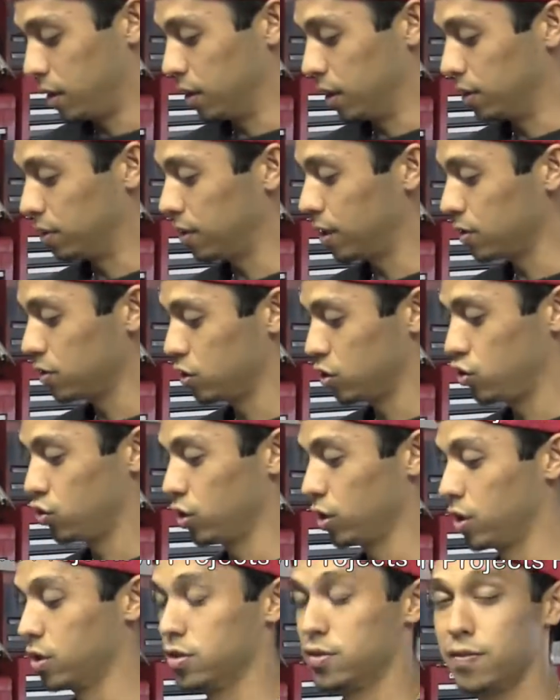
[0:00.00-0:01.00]
it does the
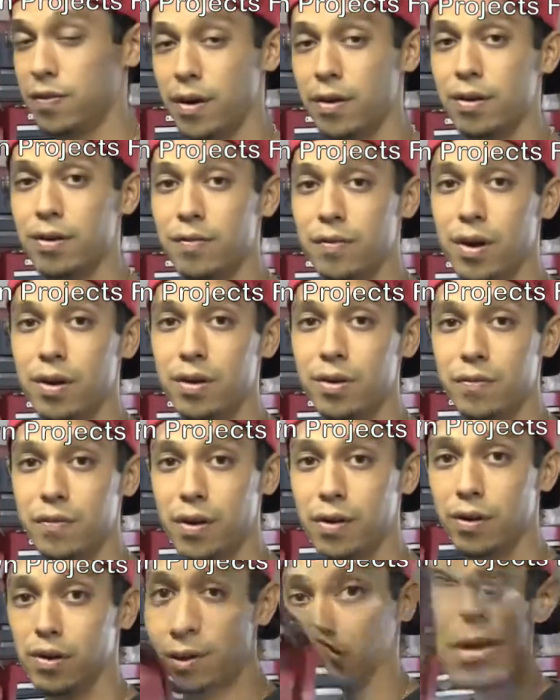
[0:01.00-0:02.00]
trick. It's very, very, very